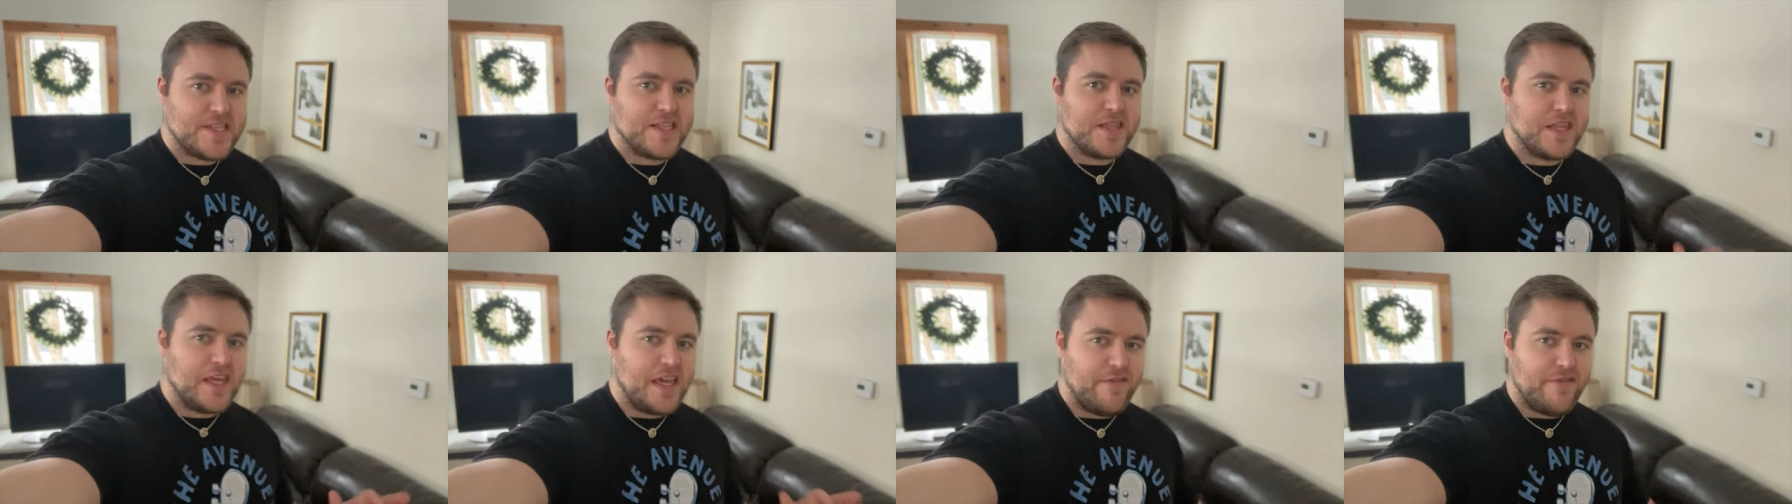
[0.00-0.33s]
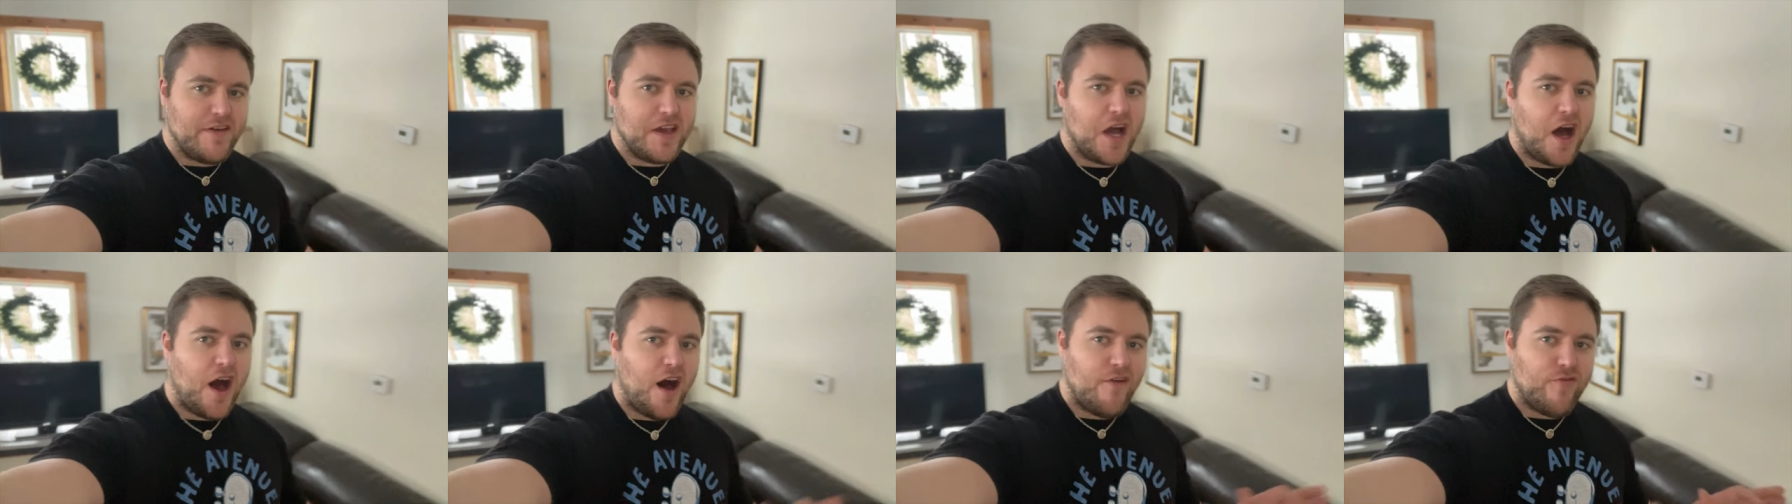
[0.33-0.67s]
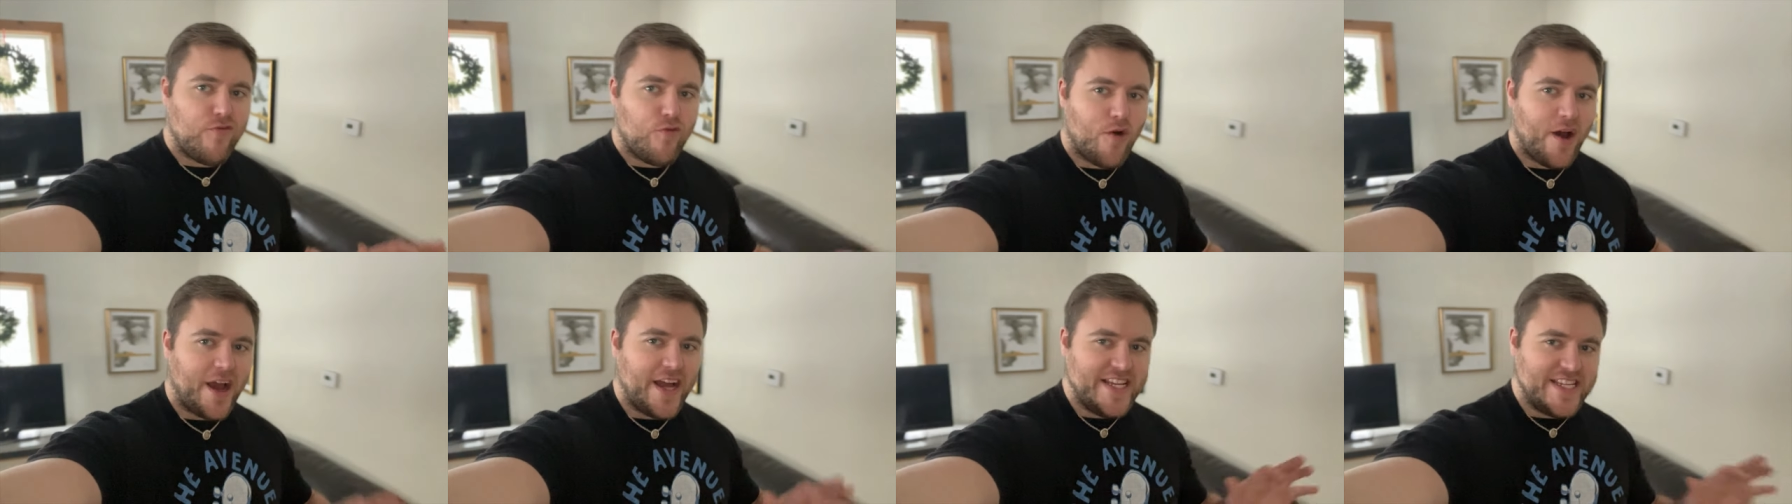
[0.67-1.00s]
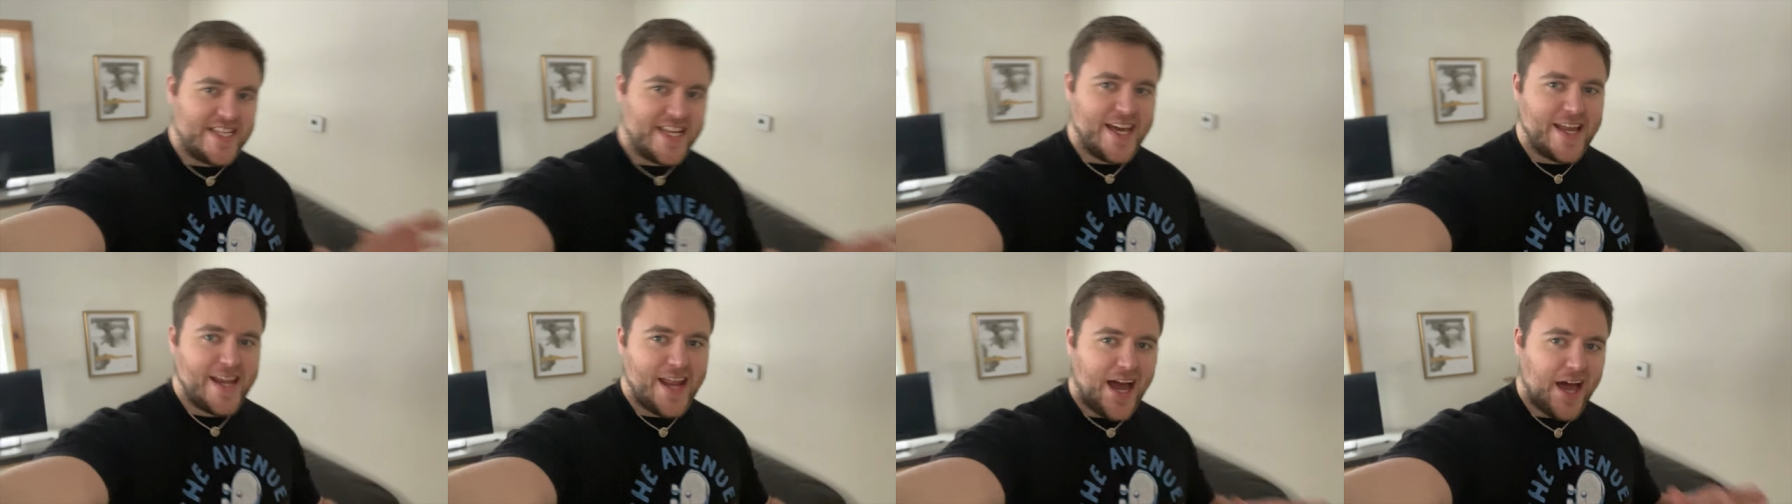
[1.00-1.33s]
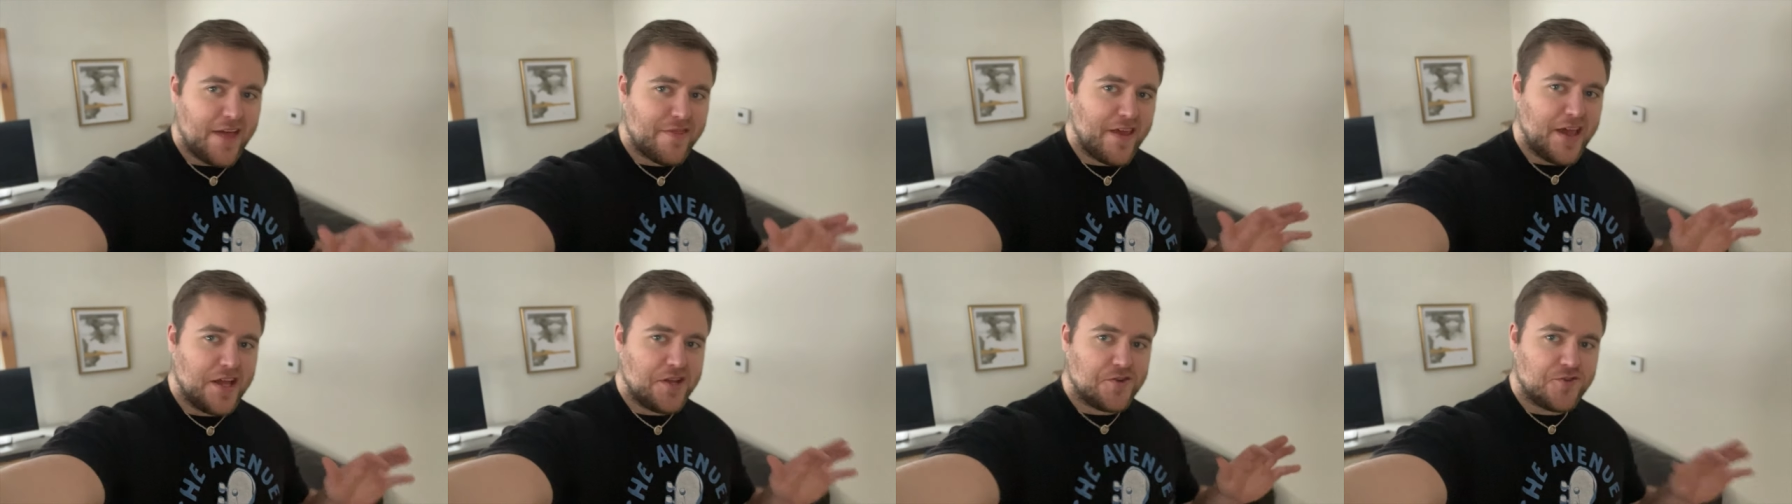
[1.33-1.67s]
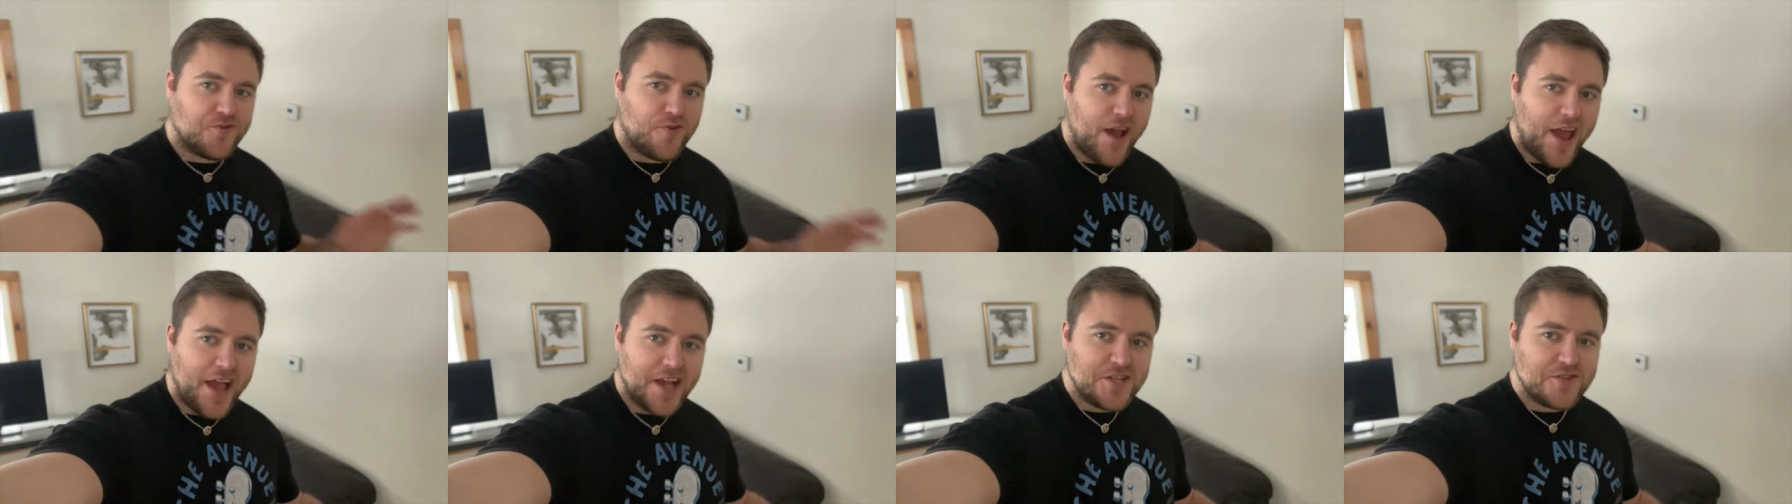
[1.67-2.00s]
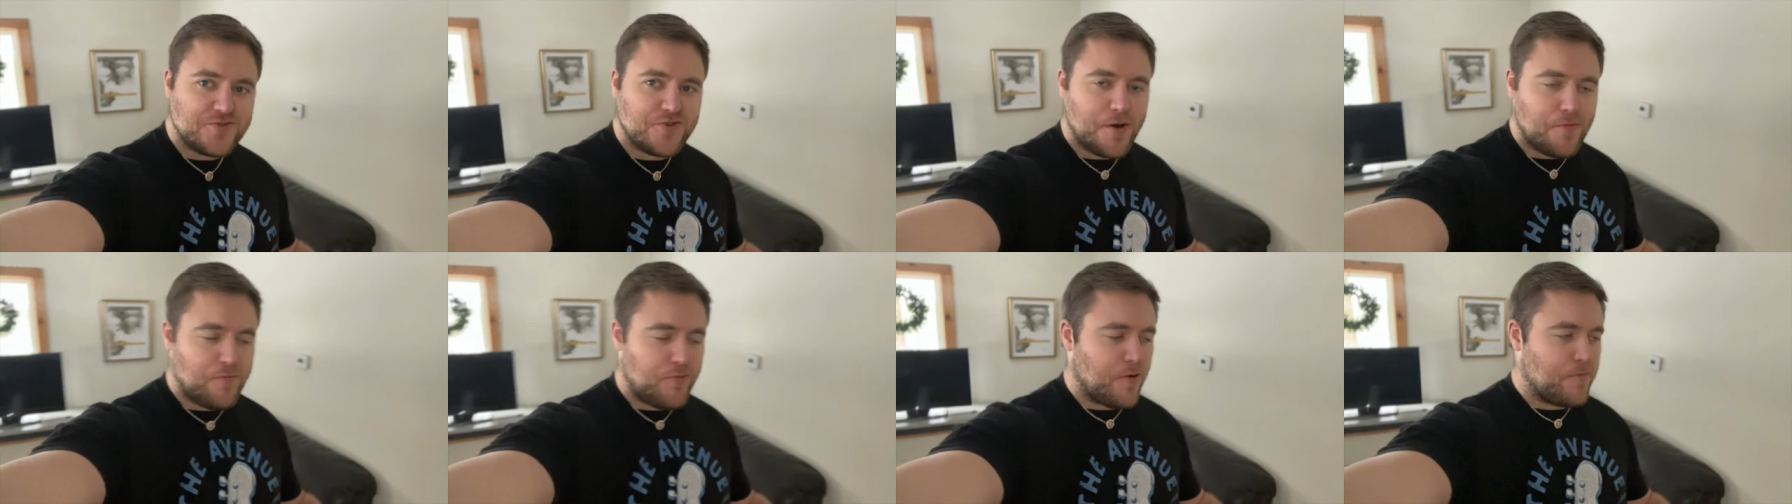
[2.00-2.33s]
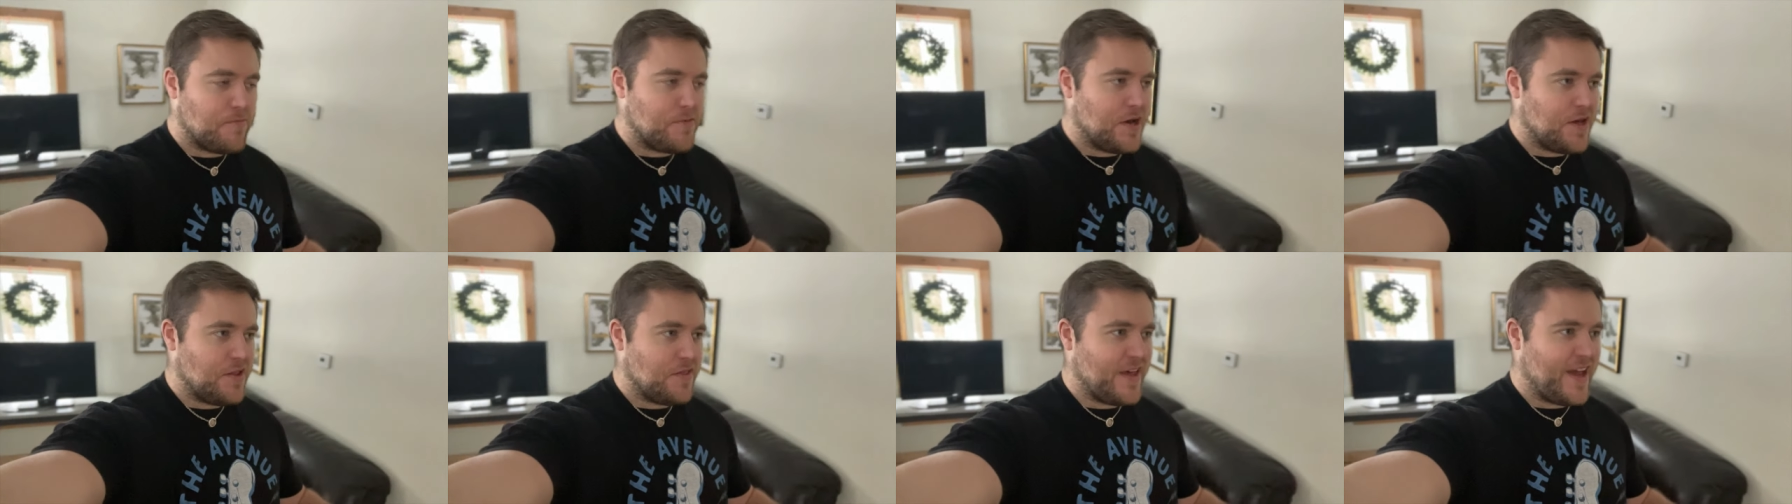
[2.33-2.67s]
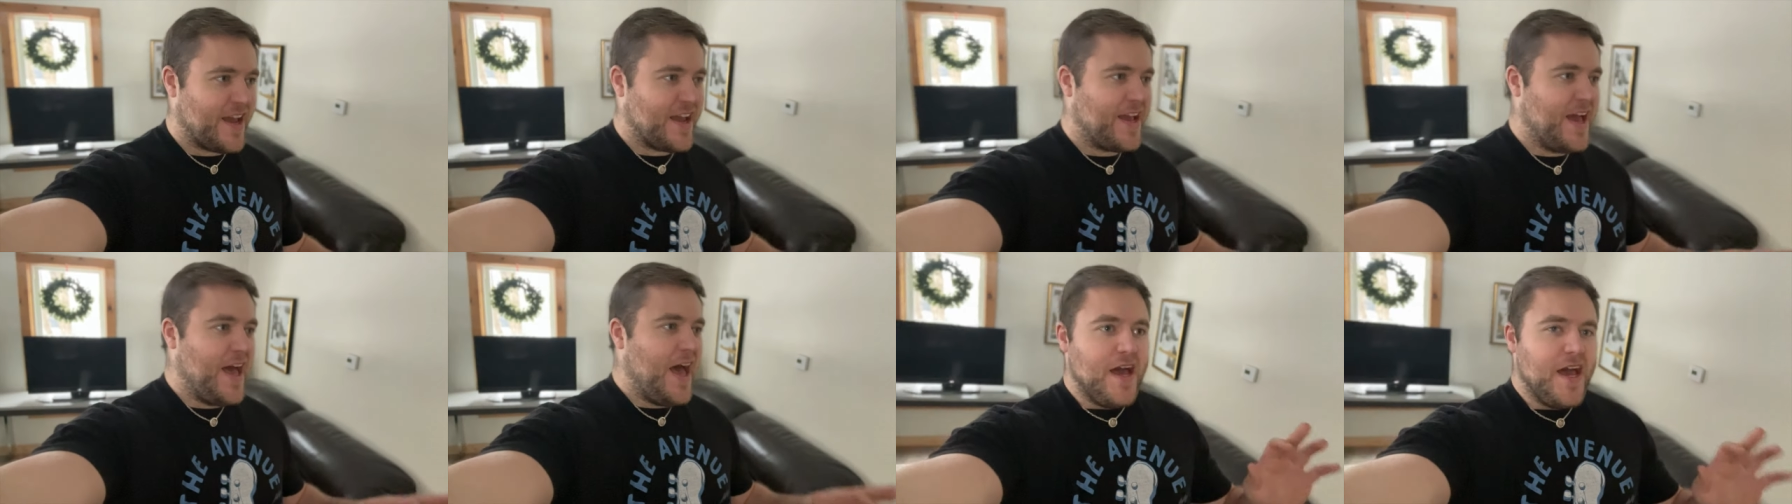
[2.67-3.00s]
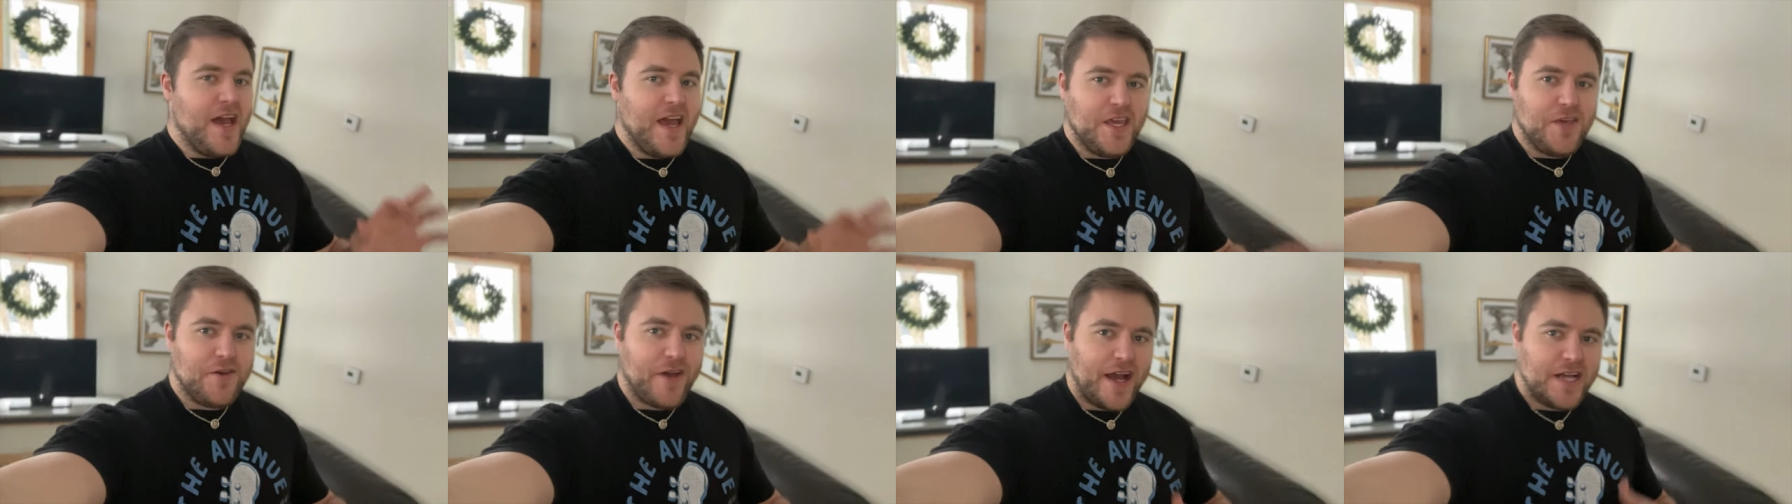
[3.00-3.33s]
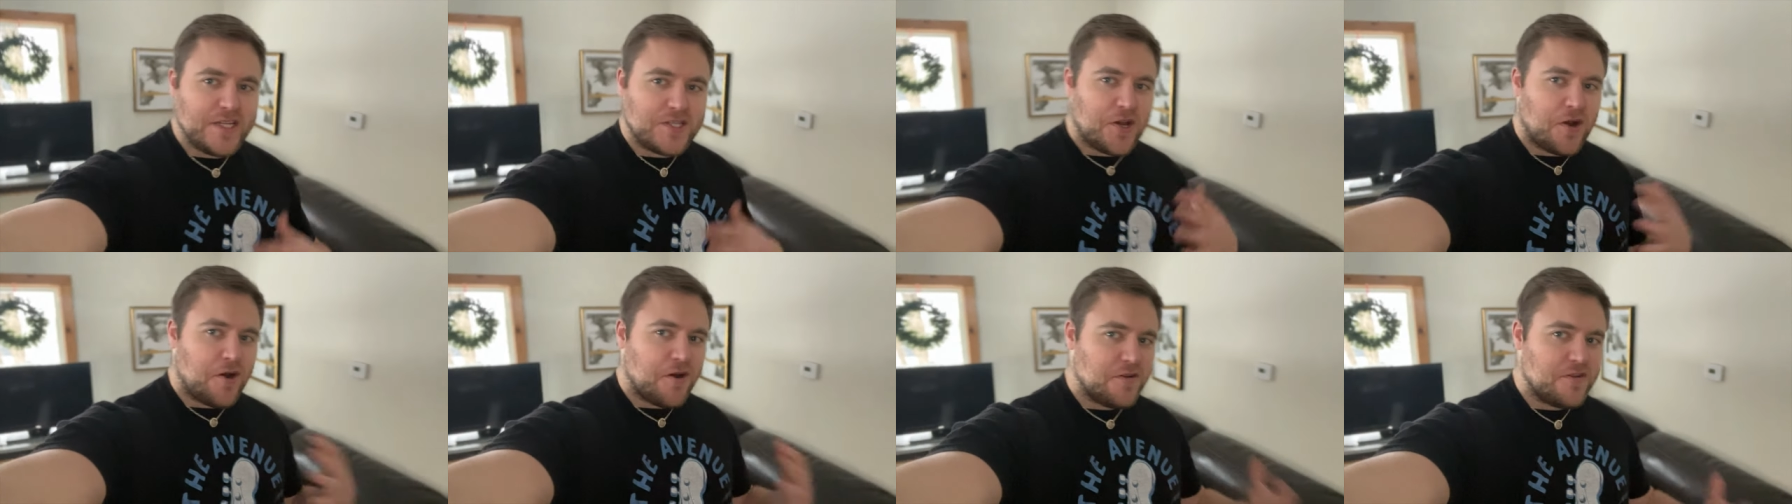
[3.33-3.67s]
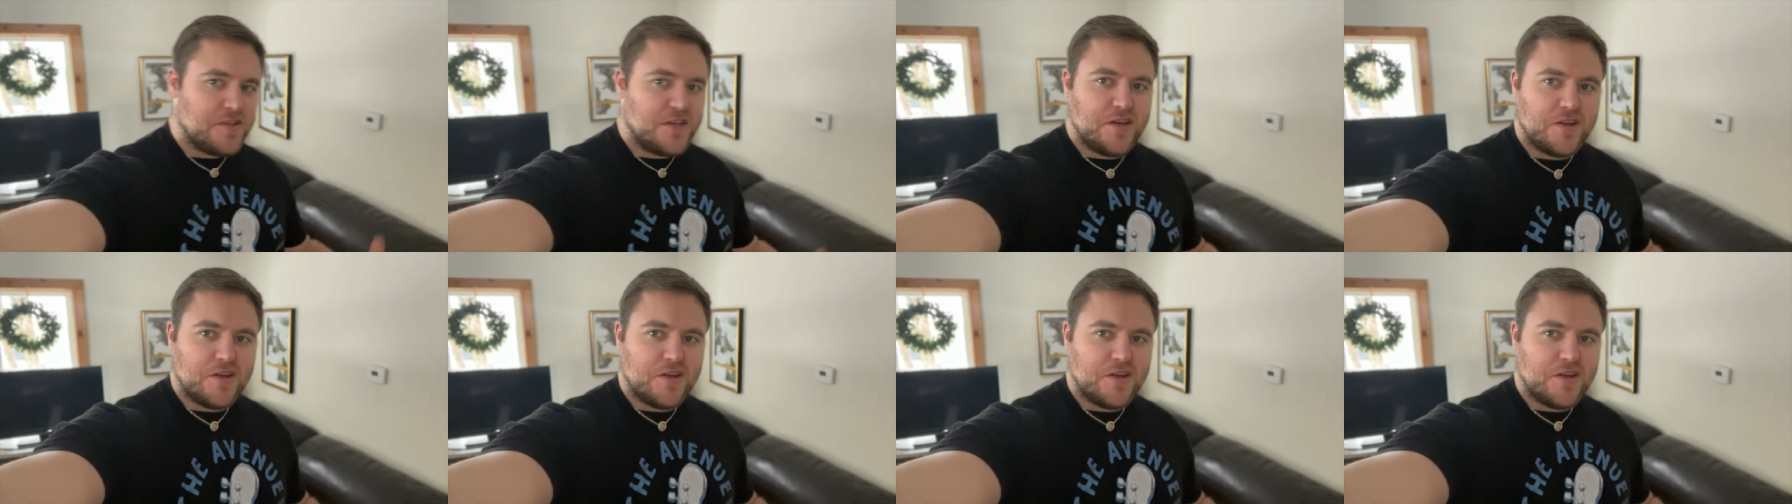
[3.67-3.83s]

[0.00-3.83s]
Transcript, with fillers: leaving off where I did on that drag strip we're building you guys heard,